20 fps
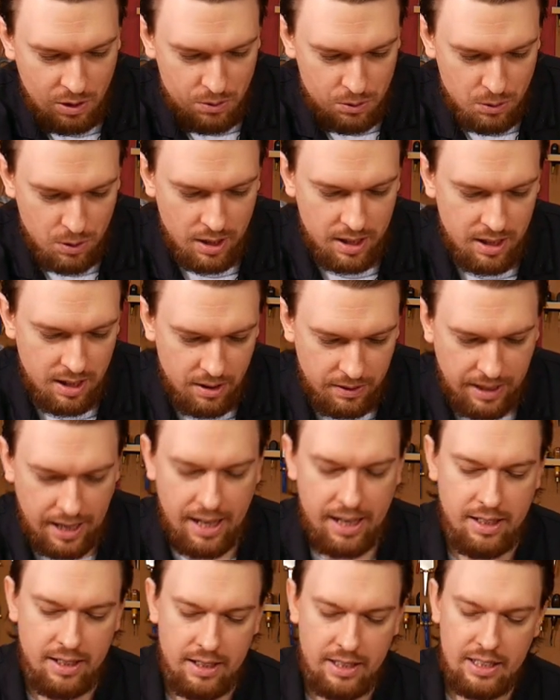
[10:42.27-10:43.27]
Right,
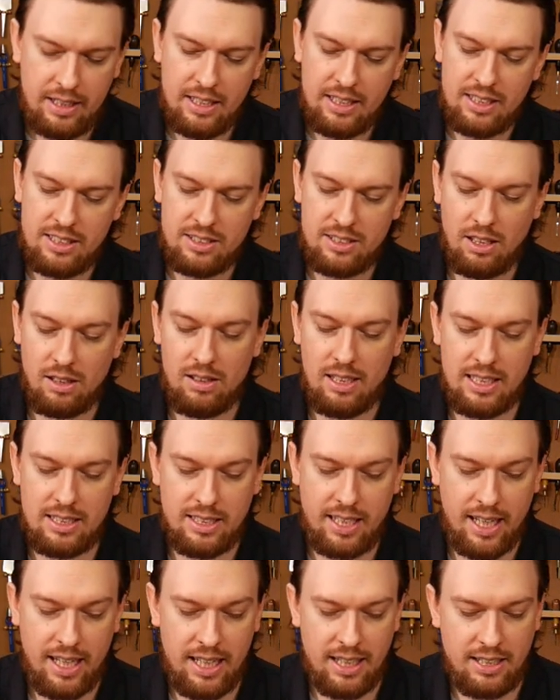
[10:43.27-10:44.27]
okay. So
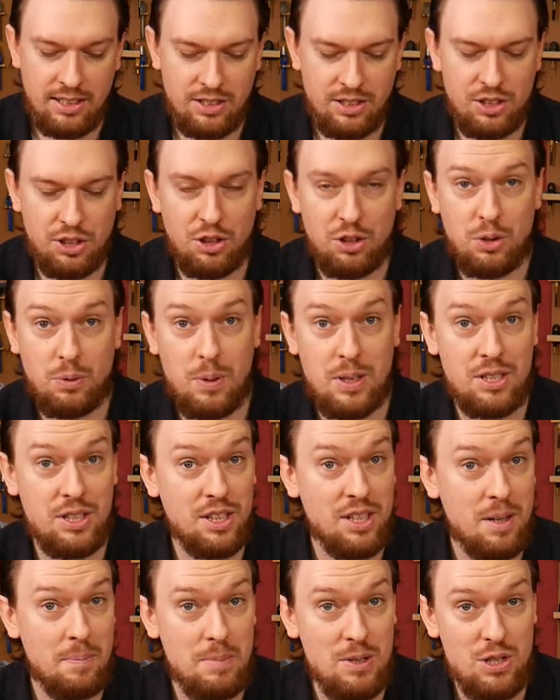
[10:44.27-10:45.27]
let's get into
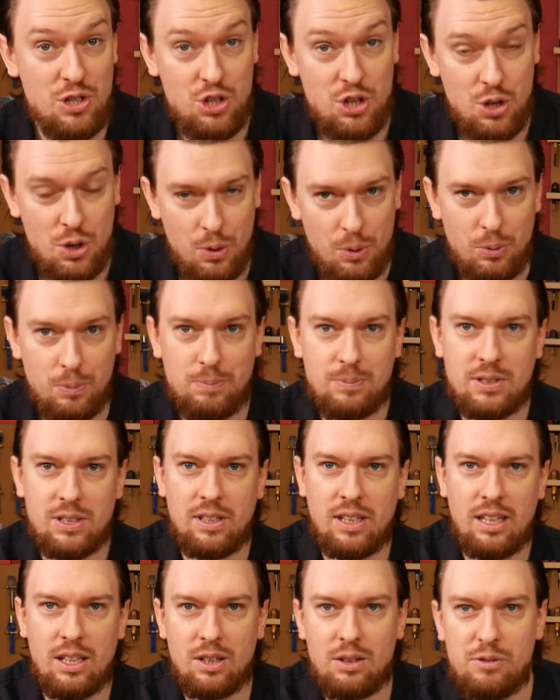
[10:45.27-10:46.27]
question number two.
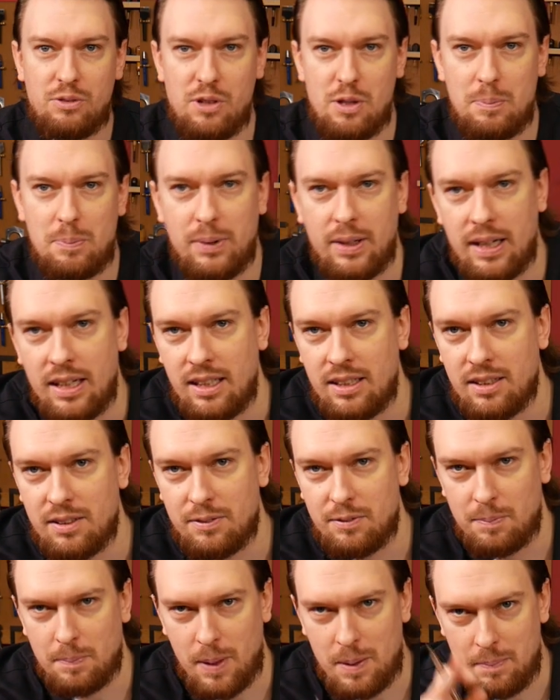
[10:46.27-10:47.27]
So how long have we
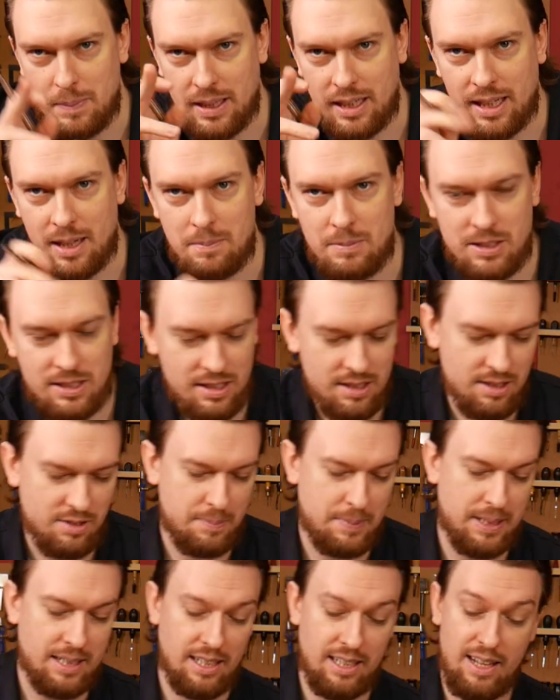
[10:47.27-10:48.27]
been? My big camera says
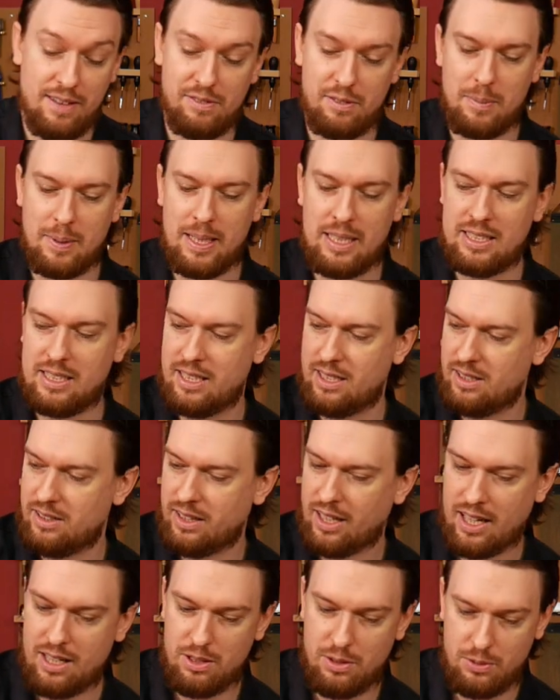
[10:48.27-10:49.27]
I've been 11 minutes in.
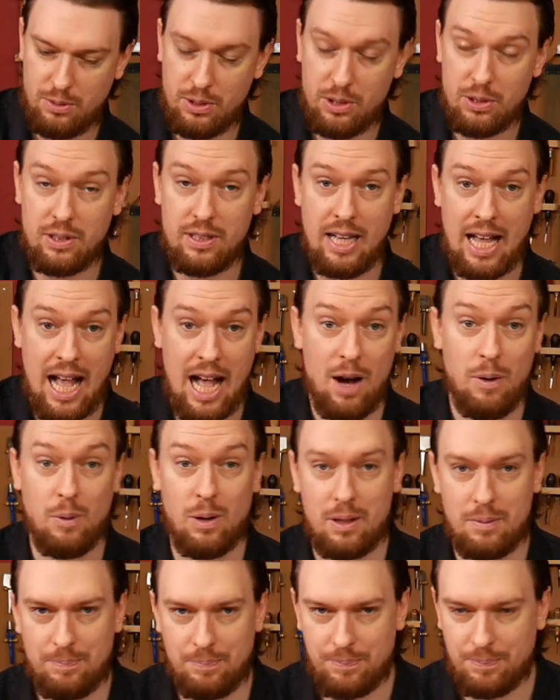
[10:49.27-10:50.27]
Okay, so we've got an
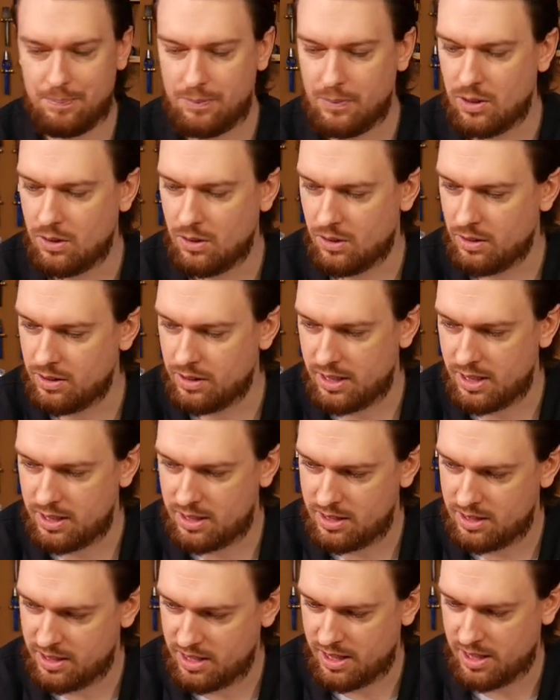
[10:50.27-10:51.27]
hour on
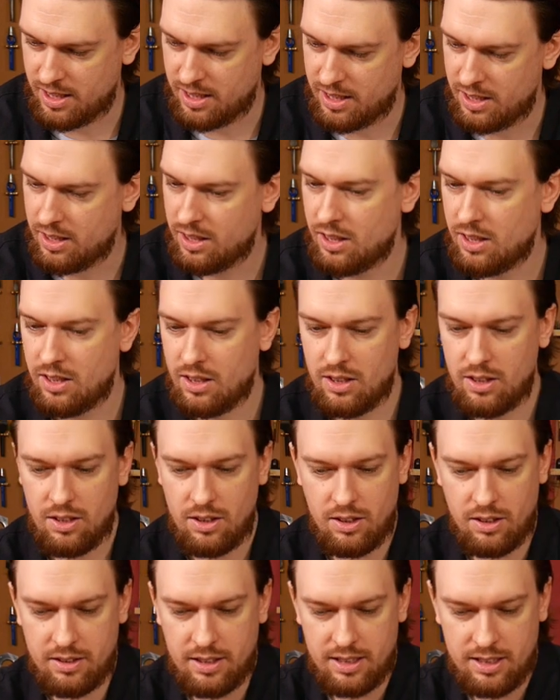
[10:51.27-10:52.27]
this, uh,
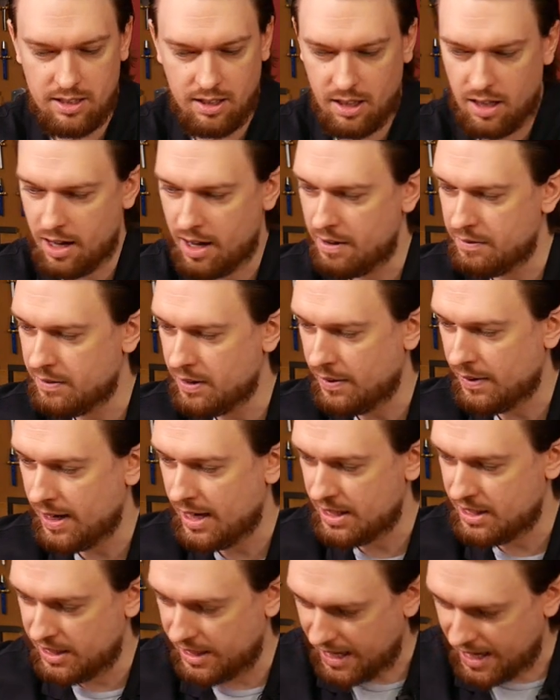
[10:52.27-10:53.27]
on this live. Now
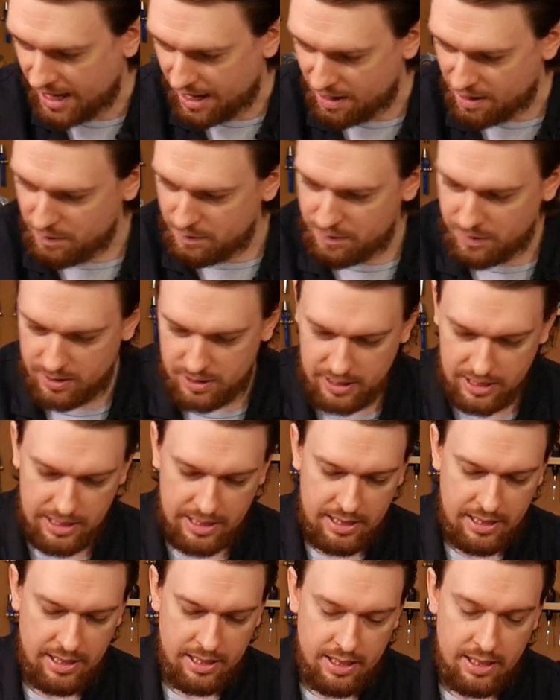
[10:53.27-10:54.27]
I actually have
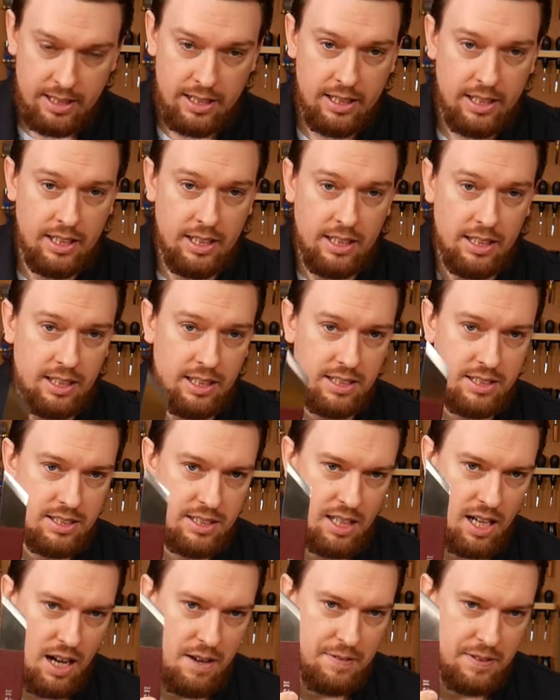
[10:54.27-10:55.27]
a
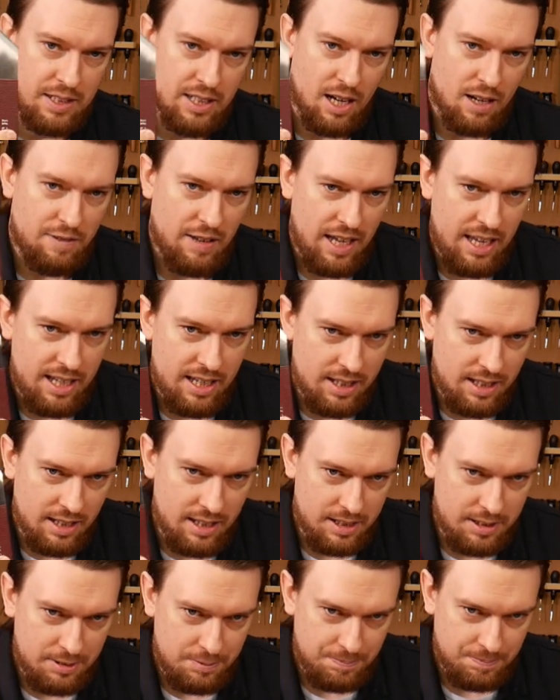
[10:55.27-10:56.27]
skiving knife here
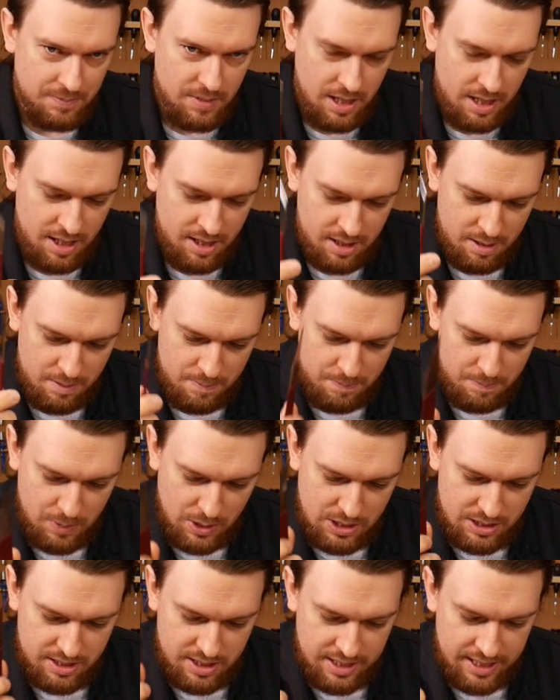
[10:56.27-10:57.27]
um,
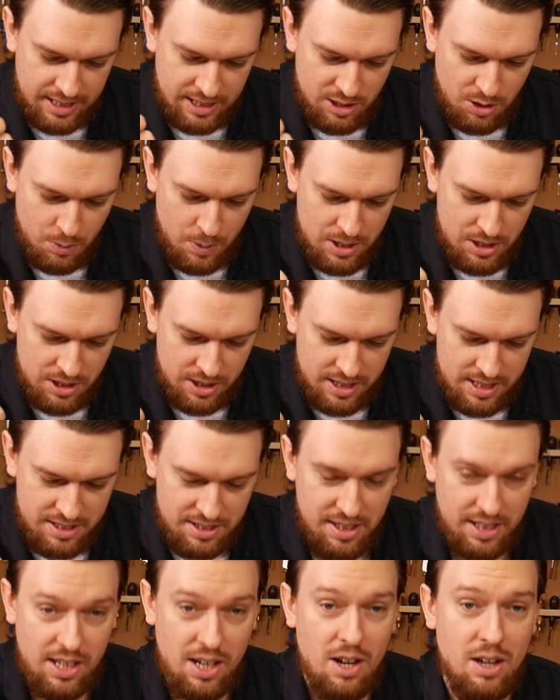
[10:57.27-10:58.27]
because the next question
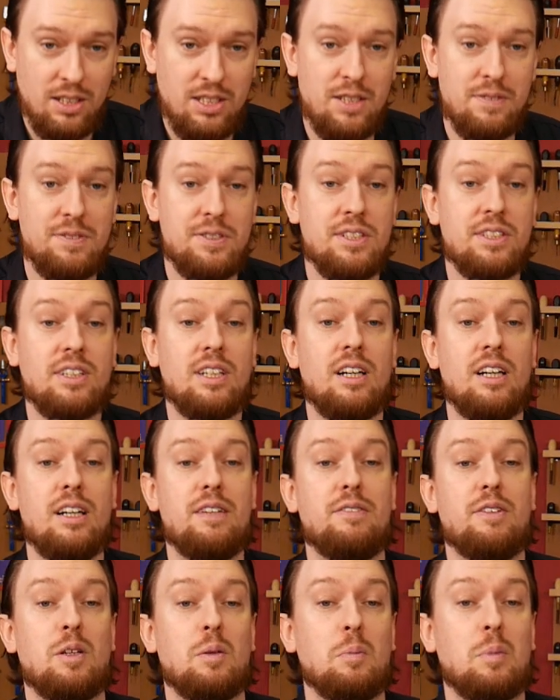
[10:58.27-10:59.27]
is the art of
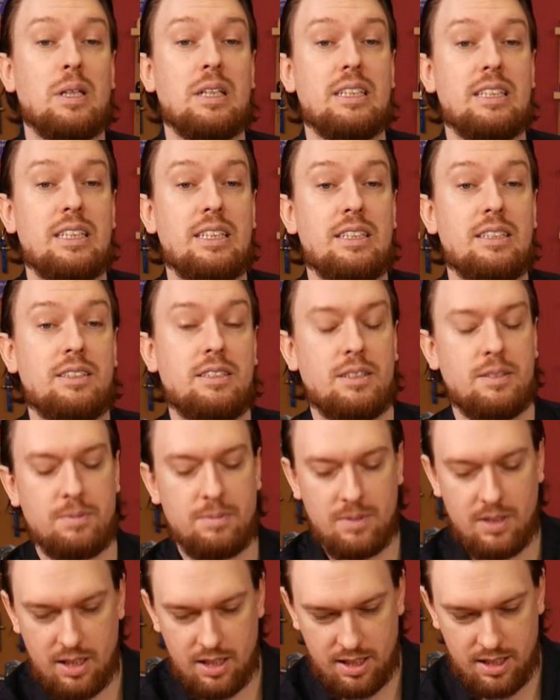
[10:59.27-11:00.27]
skiving, please.
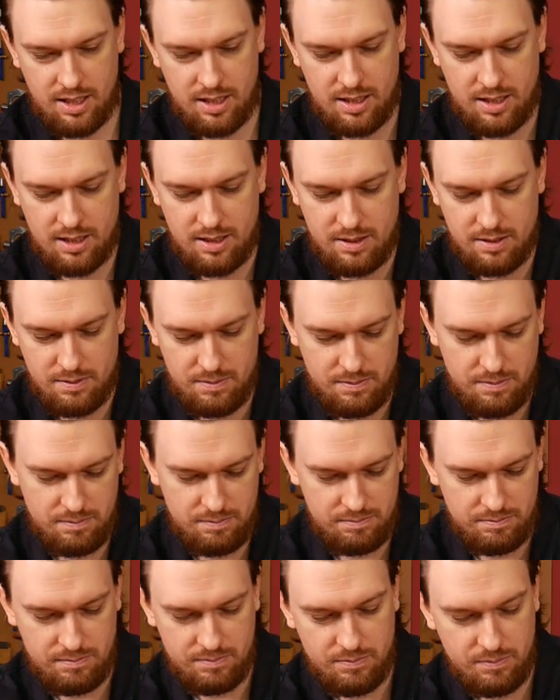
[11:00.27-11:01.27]
Uh,
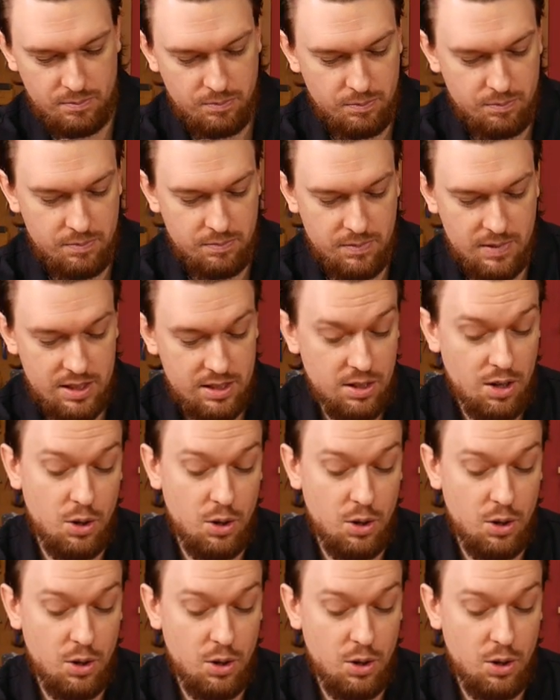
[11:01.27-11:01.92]
there's